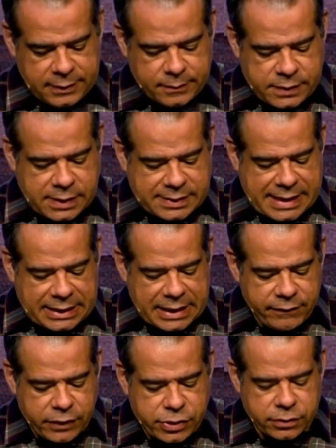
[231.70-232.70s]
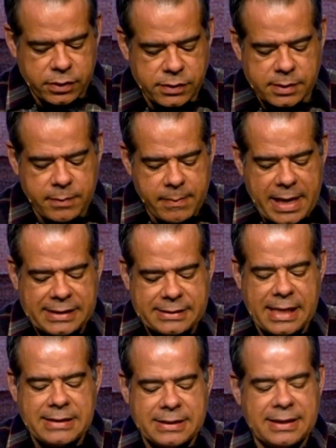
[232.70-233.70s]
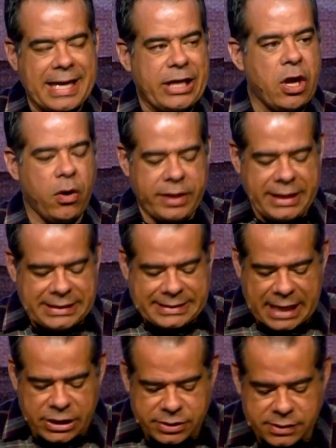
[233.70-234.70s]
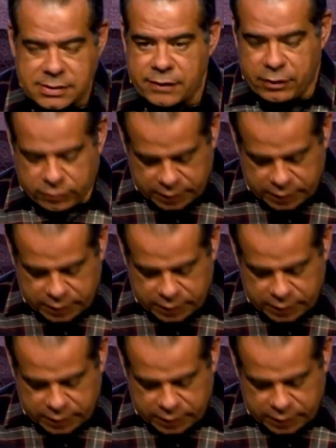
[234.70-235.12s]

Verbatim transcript: Since they live in Jerusalem, it makes sense that they know the intentions of the